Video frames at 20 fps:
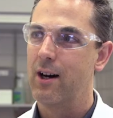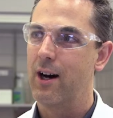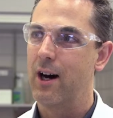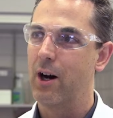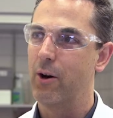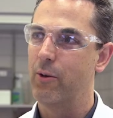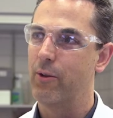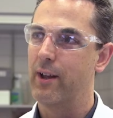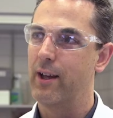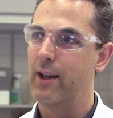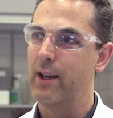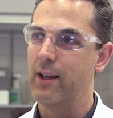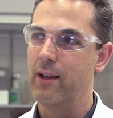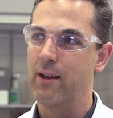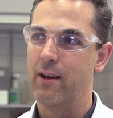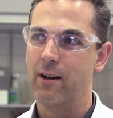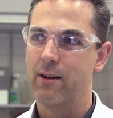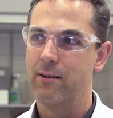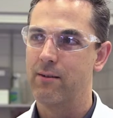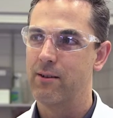how
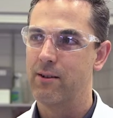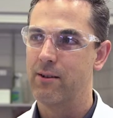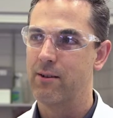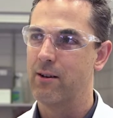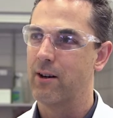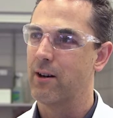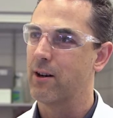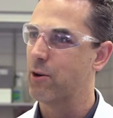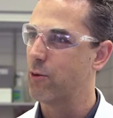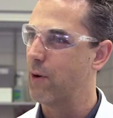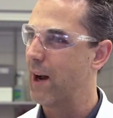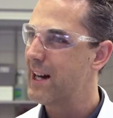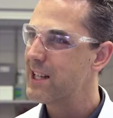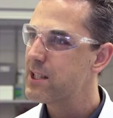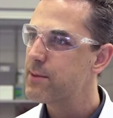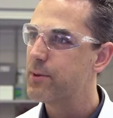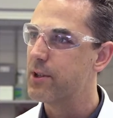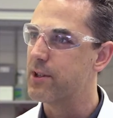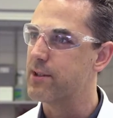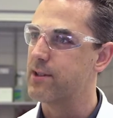they
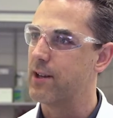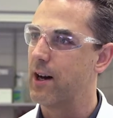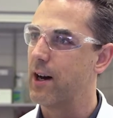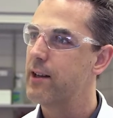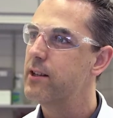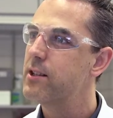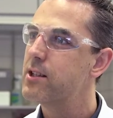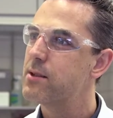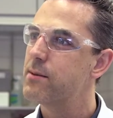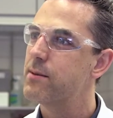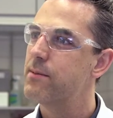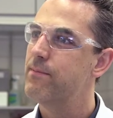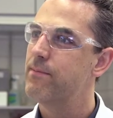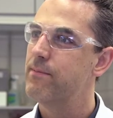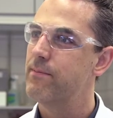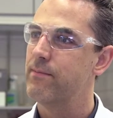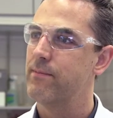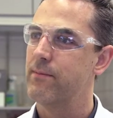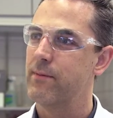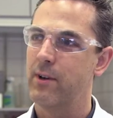grasp the science
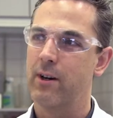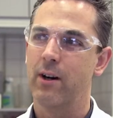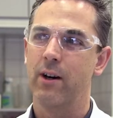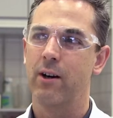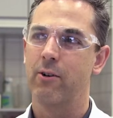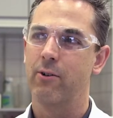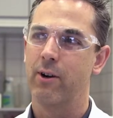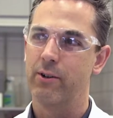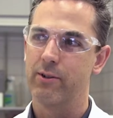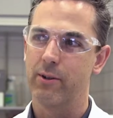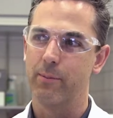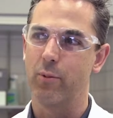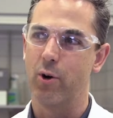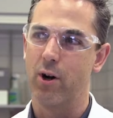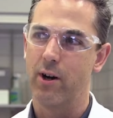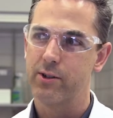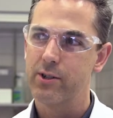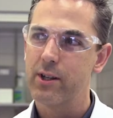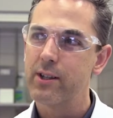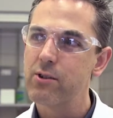around the
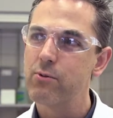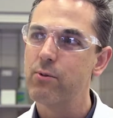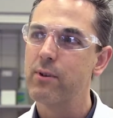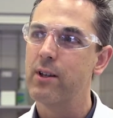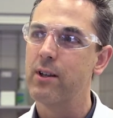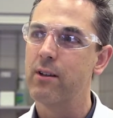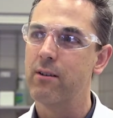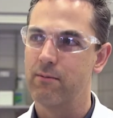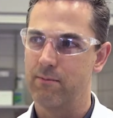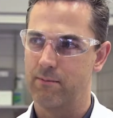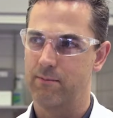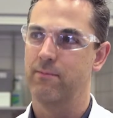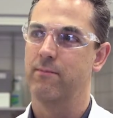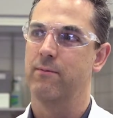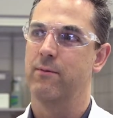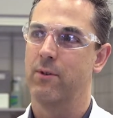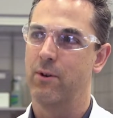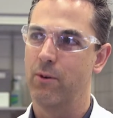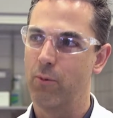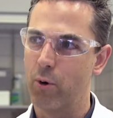projects we
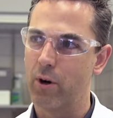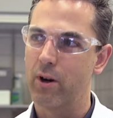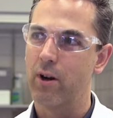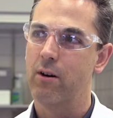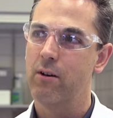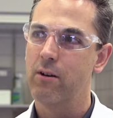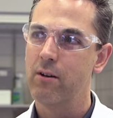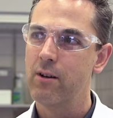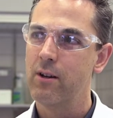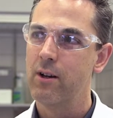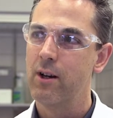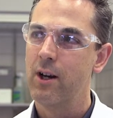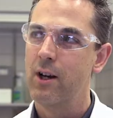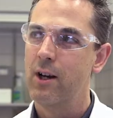work on,